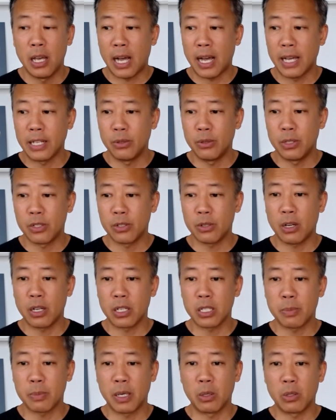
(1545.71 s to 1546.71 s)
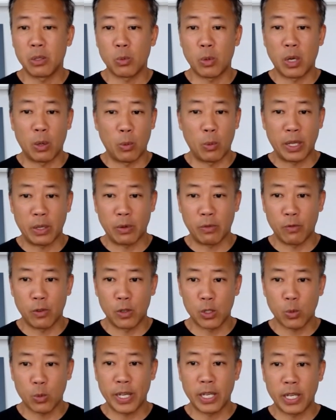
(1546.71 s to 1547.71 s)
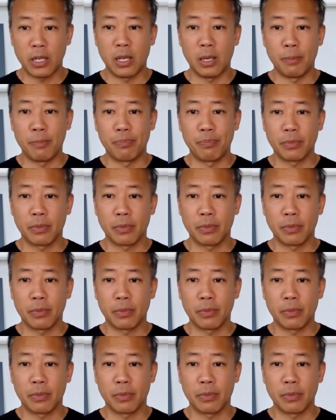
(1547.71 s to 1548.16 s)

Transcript: I do this thought experiment when I wake first wake up,